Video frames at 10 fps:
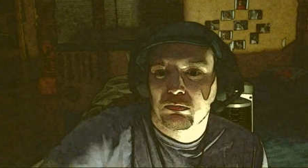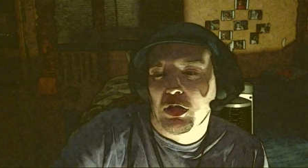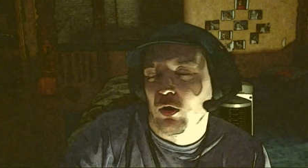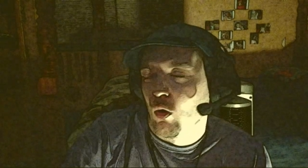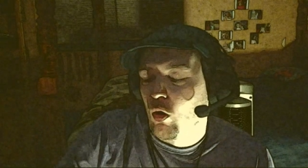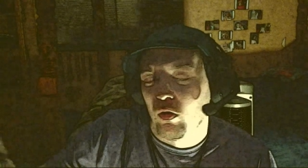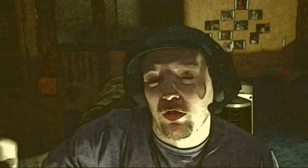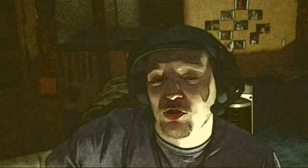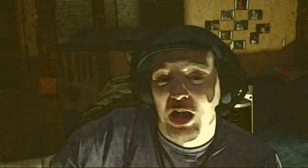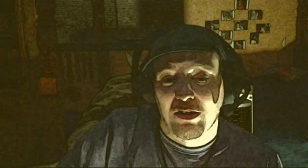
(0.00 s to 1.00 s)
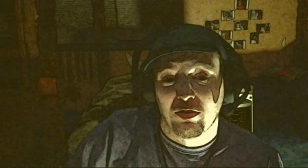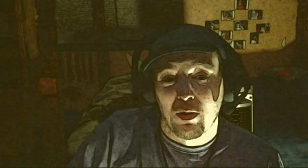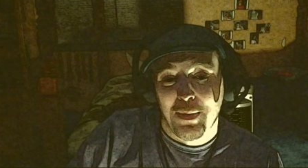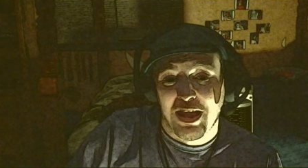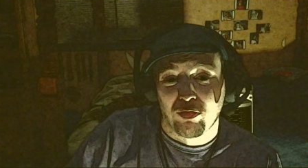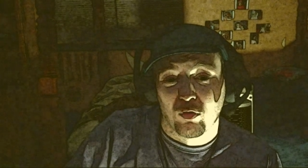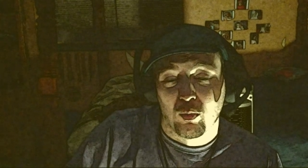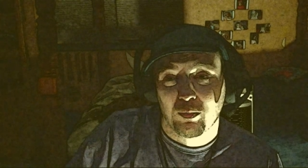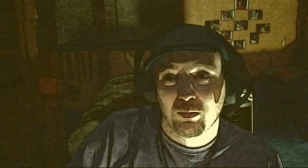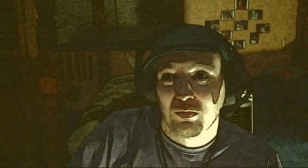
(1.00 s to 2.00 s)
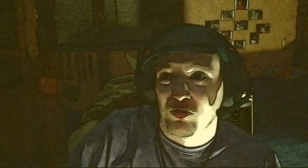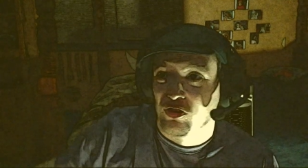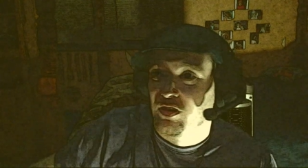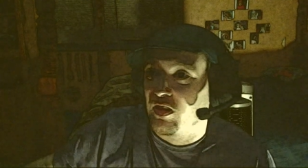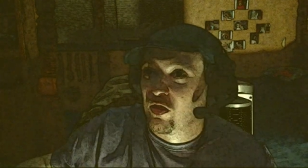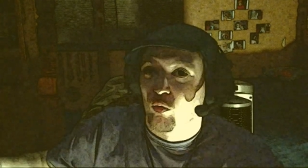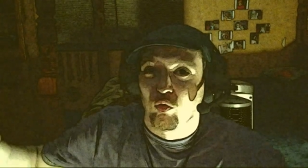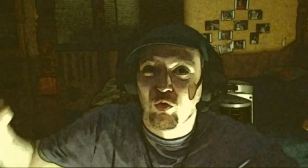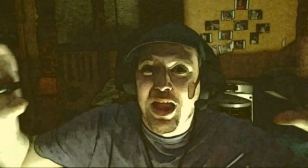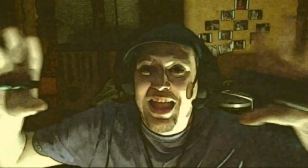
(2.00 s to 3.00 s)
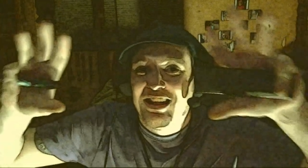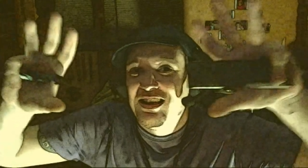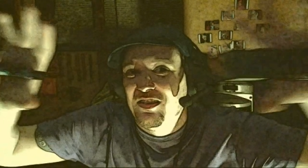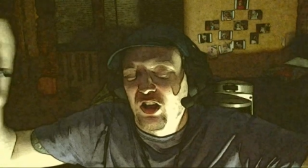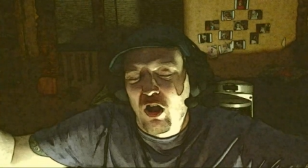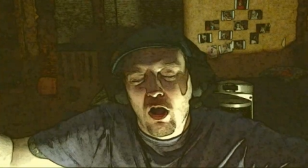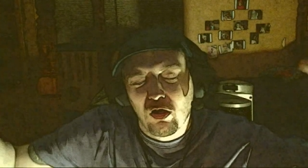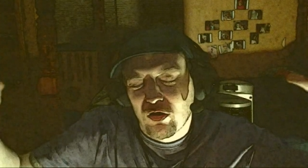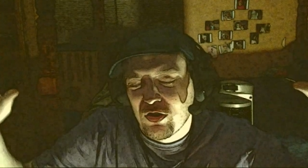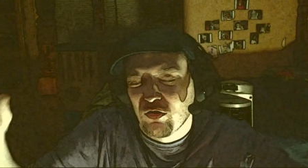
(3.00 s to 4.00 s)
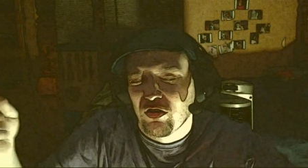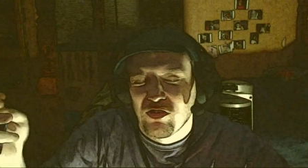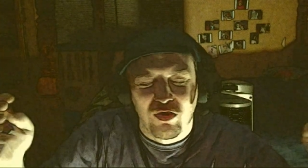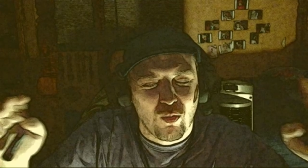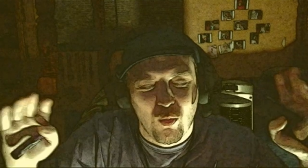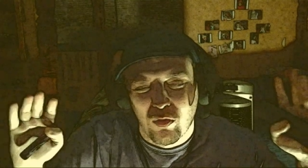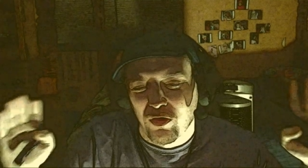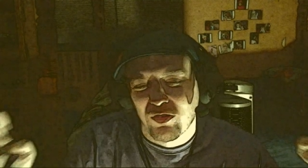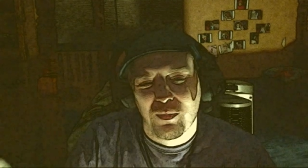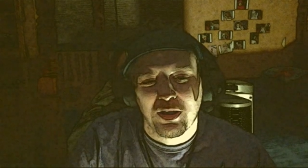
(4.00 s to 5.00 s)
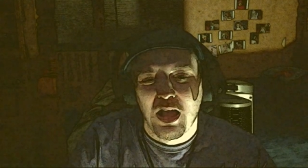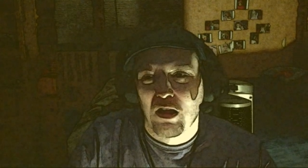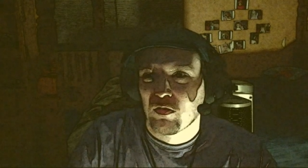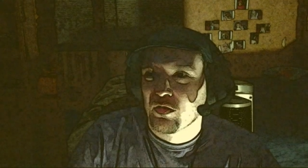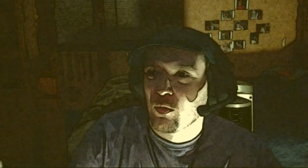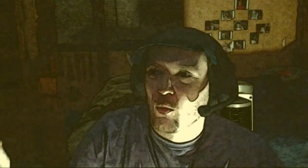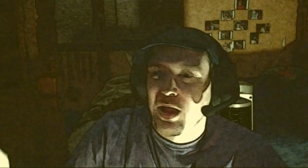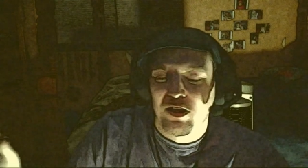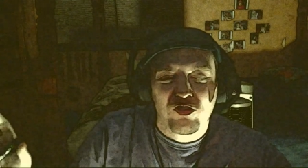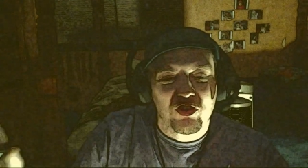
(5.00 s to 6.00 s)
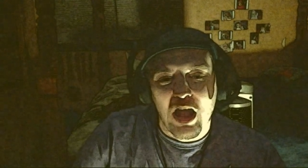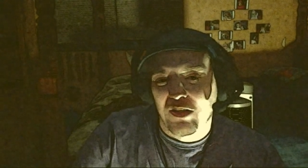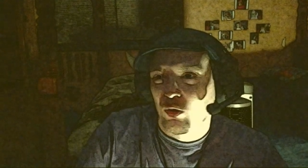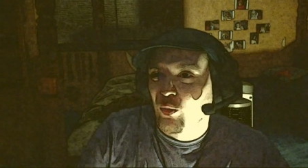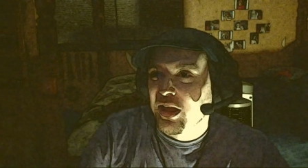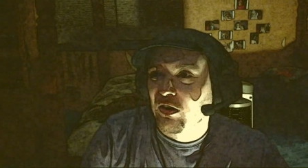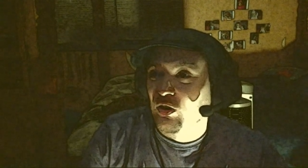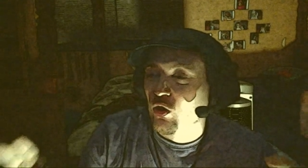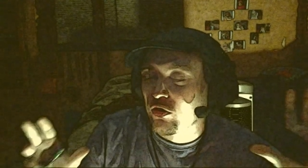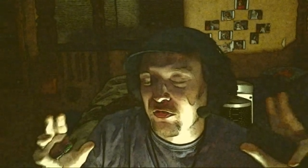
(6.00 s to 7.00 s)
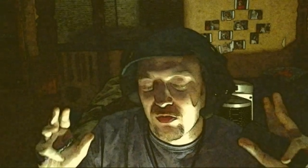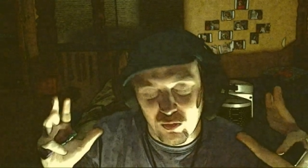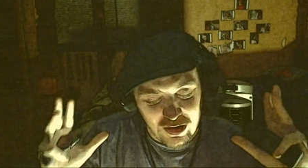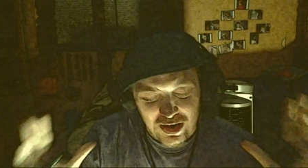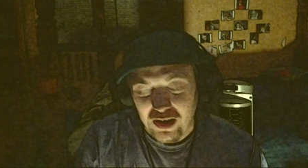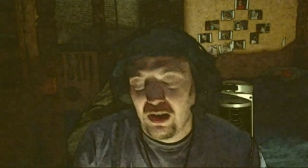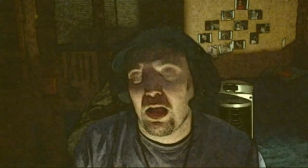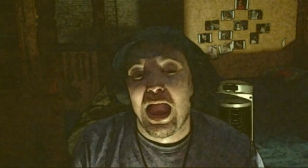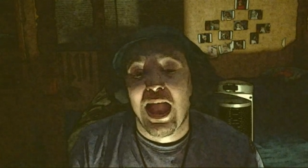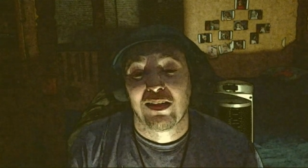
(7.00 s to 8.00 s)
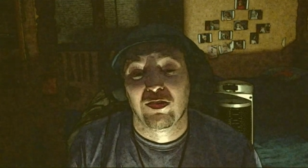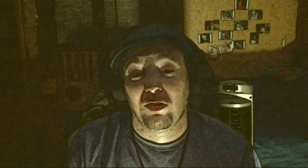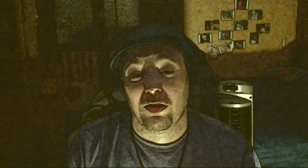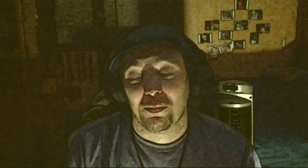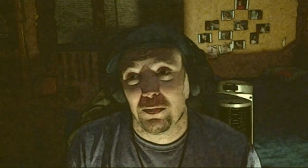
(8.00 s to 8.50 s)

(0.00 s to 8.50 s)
And all the shots in the bathroom. Just the red, the color usage, the cinematography, the way it's shot, the way it looks. excellent.